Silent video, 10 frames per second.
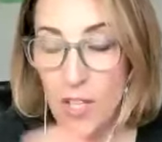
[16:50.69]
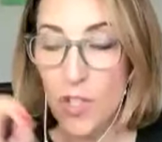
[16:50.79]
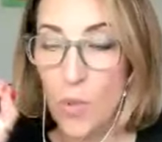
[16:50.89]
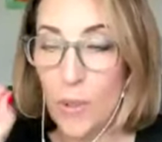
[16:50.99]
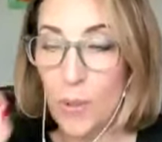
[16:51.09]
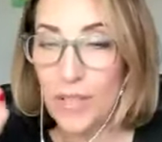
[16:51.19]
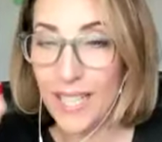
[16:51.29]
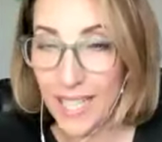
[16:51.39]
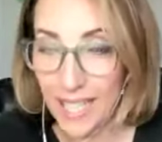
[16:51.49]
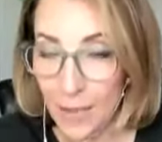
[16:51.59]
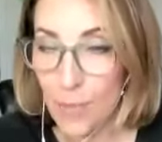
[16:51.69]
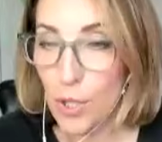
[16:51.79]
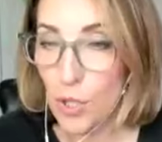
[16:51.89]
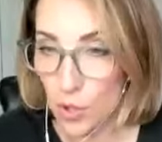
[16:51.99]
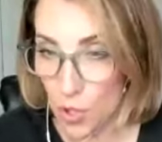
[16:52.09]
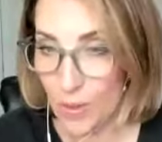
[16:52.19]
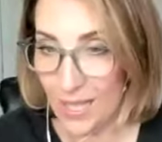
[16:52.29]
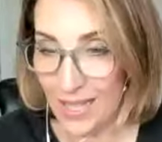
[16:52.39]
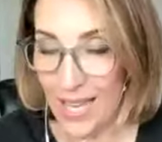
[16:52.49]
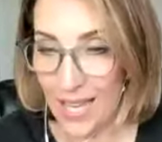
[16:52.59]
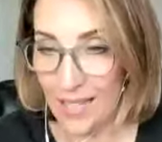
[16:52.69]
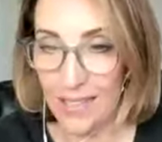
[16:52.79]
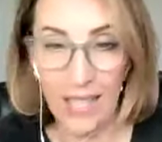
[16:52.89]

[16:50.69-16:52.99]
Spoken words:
So we will keep doing that